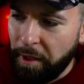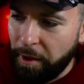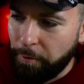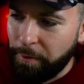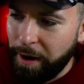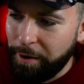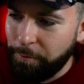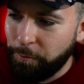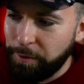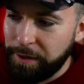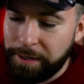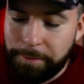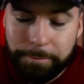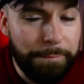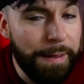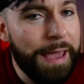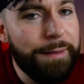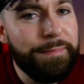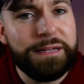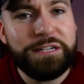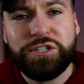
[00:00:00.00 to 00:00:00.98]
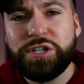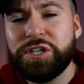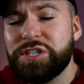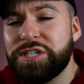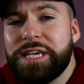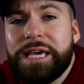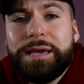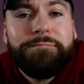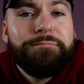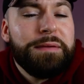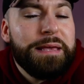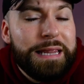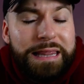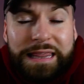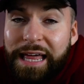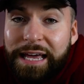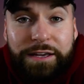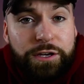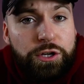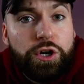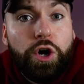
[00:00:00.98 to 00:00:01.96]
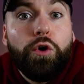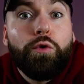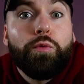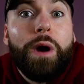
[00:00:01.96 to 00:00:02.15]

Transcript: at right wing. Maybe just get me, like, you know,